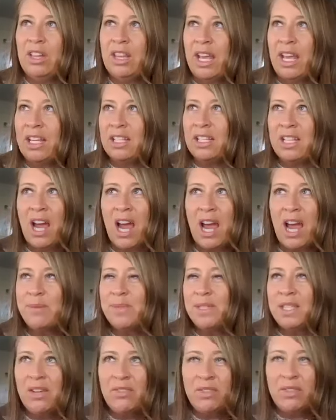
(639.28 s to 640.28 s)
like a
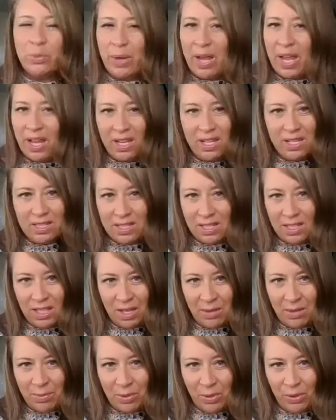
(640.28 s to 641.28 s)
time saver way to
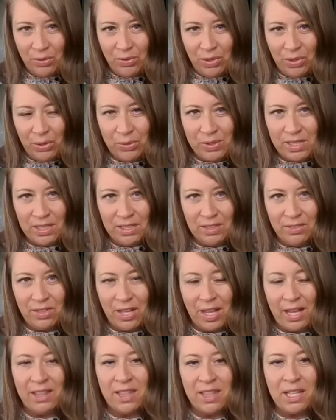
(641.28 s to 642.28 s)
get both frequencies of
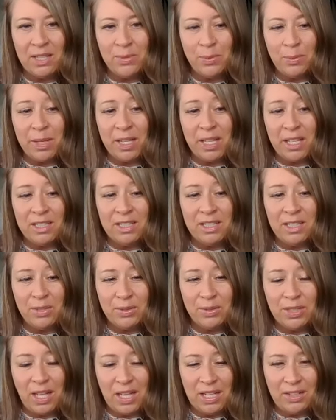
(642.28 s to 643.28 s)
light. And that's what my kids
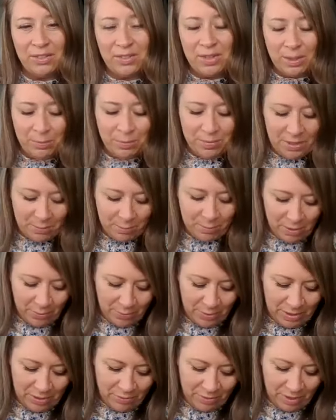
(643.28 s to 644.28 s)
do a lot of, the
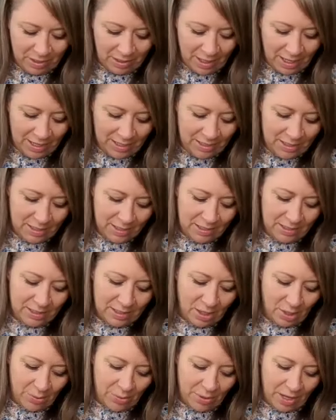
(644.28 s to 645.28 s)
blue and the red light.
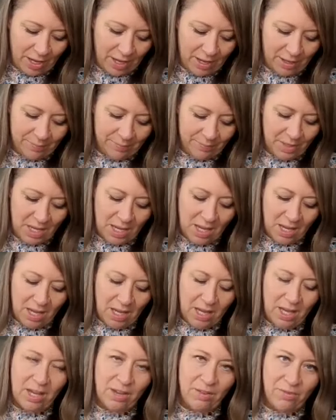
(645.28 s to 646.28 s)
So
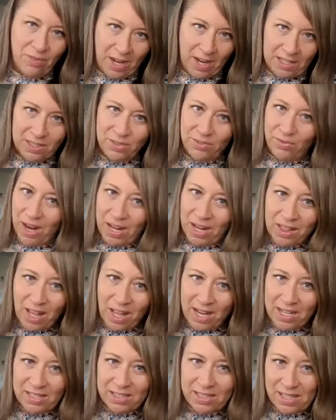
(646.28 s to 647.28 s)
it fights fine
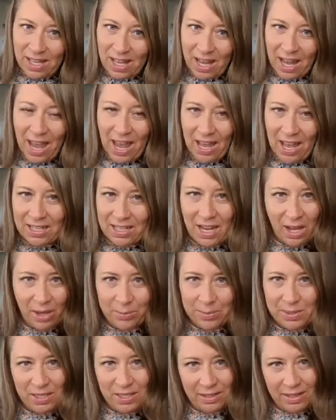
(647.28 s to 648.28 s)
lines and
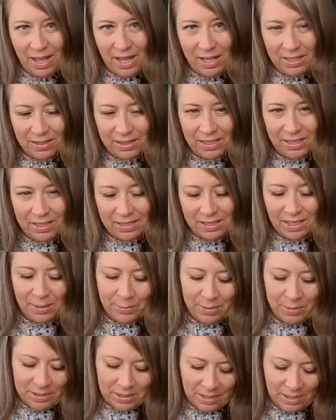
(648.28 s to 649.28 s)
helps heal acne
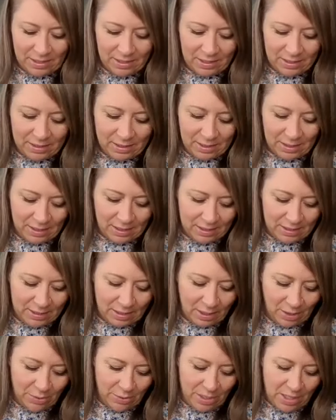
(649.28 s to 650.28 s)
simultaneously.
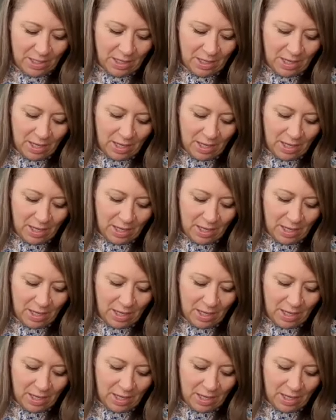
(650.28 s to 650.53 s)
So